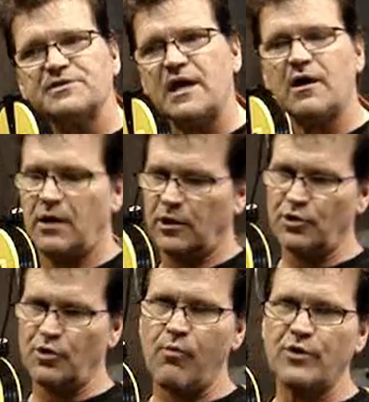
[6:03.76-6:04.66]
there, a
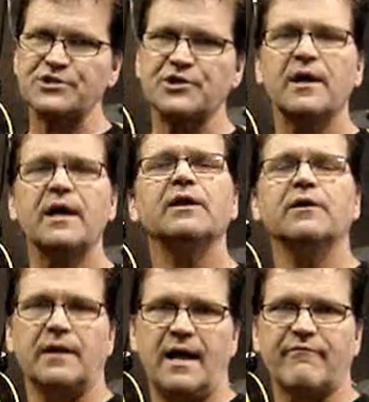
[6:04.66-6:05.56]
little moisture, you're
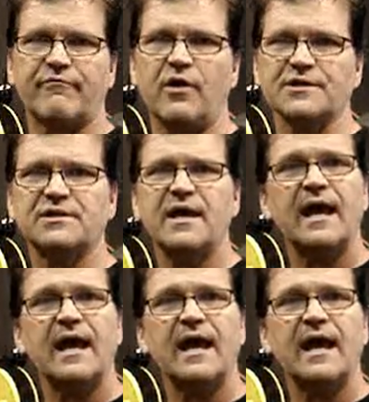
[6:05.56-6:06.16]
going to have rust.